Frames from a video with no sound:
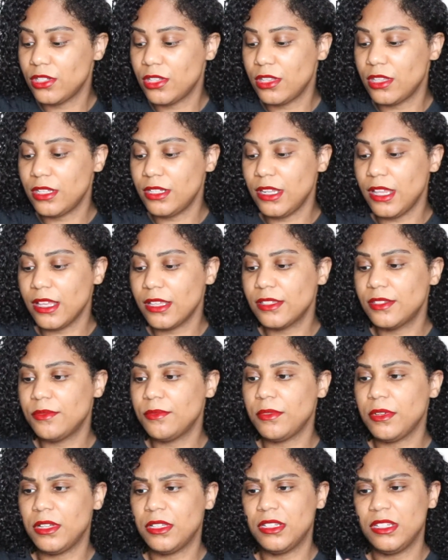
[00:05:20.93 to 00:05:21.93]
The next
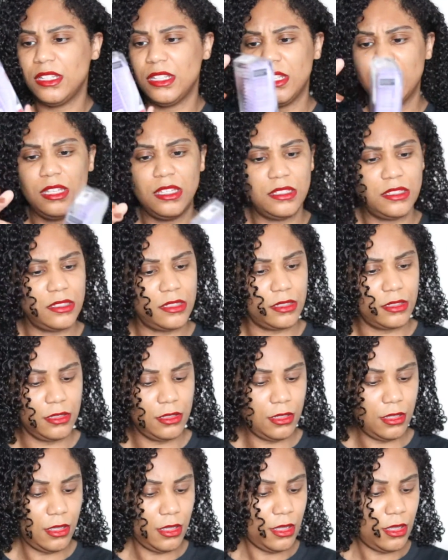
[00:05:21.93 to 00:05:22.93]
one is
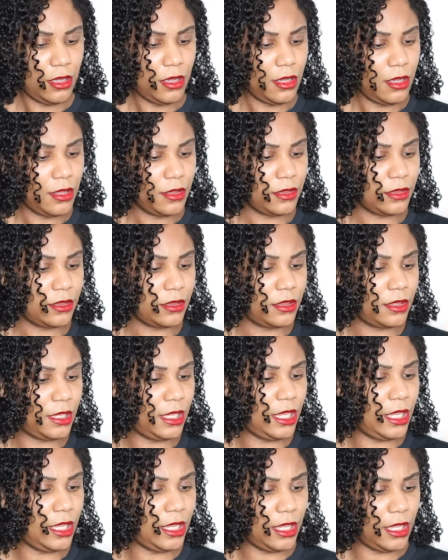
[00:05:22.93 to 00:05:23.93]

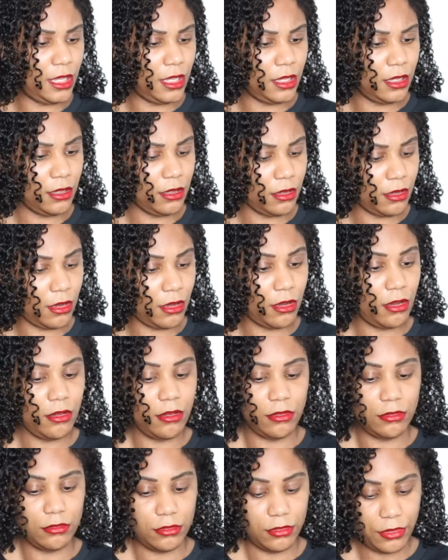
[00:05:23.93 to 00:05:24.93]
the,
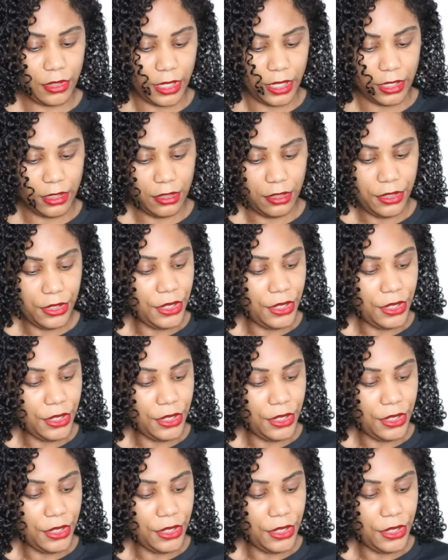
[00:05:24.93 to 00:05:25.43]
oh, okay.